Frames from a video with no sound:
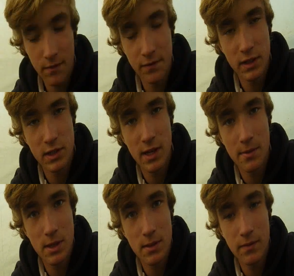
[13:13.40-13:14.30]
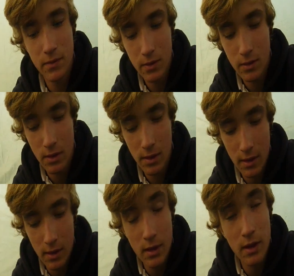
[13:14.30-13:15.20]
fishing episode 4.
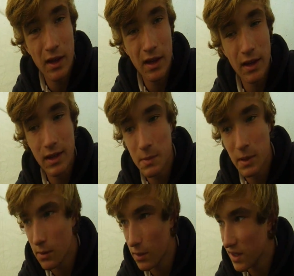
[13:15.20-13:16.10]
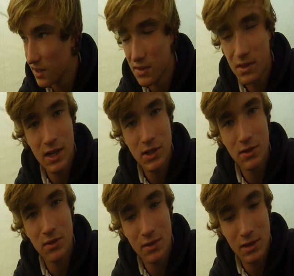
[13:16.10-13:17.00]
It's been quite a good
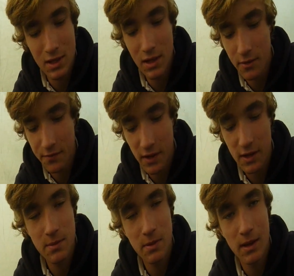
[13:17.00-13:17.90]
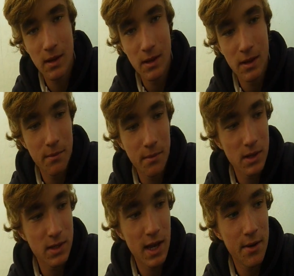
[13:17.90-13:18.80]
session, quite slow at first, but
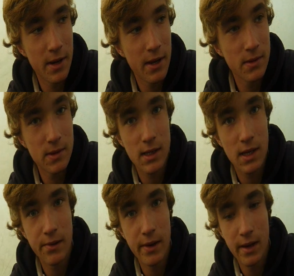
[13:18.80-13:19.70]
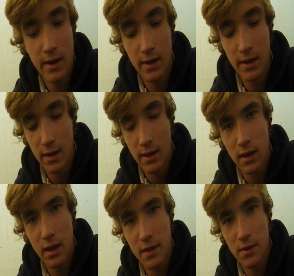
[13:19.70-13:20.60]
managed to get one out. So
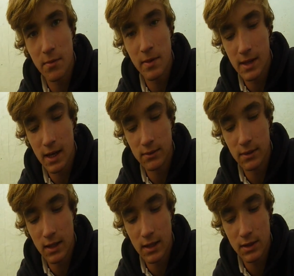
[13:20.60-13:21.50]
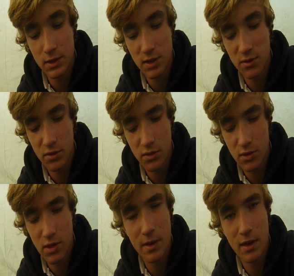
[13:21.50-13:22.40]
I think we'll be down Shearwater or
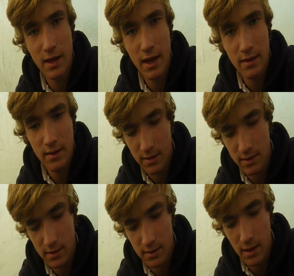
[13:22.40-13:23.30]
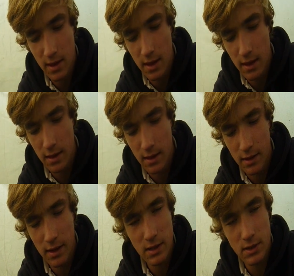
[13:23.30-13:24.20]
somewhere like that
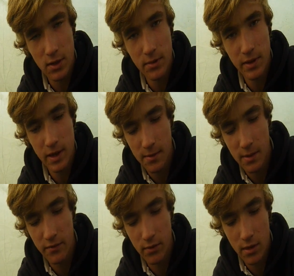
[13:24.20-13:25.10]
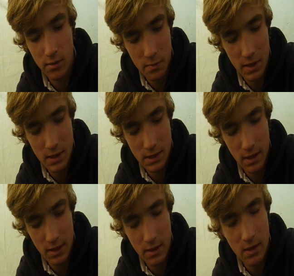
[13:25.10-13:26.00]
next time. I think I might have Rocky with me.
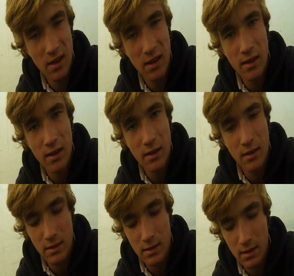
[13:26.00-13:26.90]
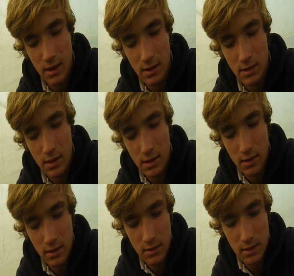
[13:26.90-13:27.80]
So yeah, cheers
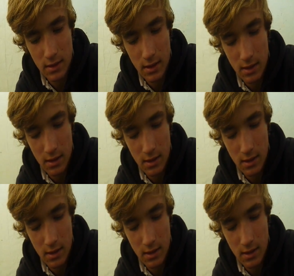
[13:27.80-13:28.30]
guys, and